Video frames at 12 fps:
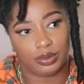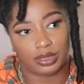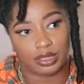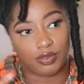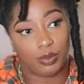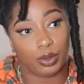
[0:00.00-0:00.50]

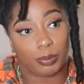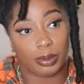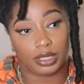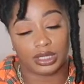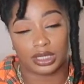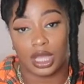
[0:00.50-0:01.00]
So if you want to
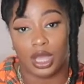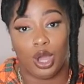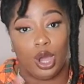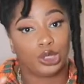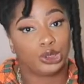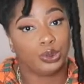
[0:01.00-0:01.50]
purchase
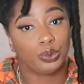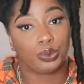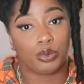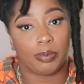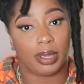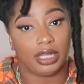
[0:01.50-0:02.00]
a
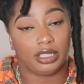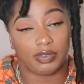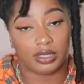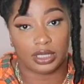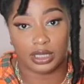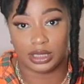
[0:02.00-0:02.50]
2-3 page
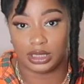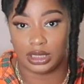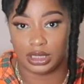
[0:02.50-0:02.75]
vendor list,